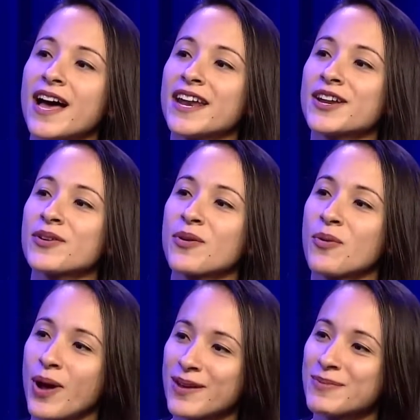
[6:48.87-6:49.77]
I didn't
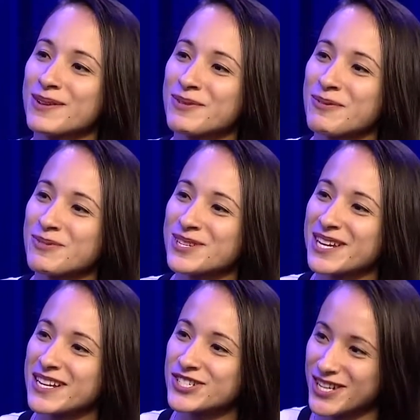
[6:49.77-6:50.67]
quite maybe
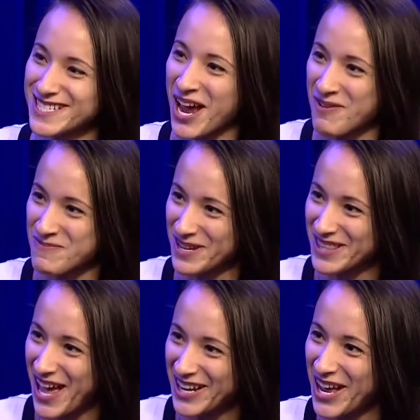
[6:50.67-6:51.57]
appreciate just how
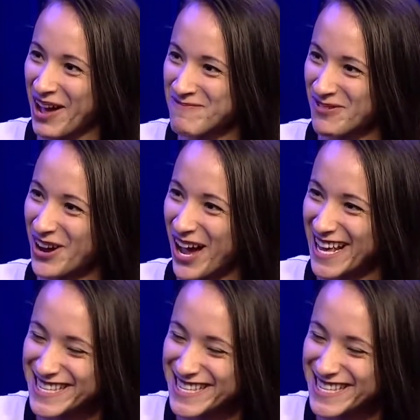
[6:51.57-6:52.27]
big that gap was.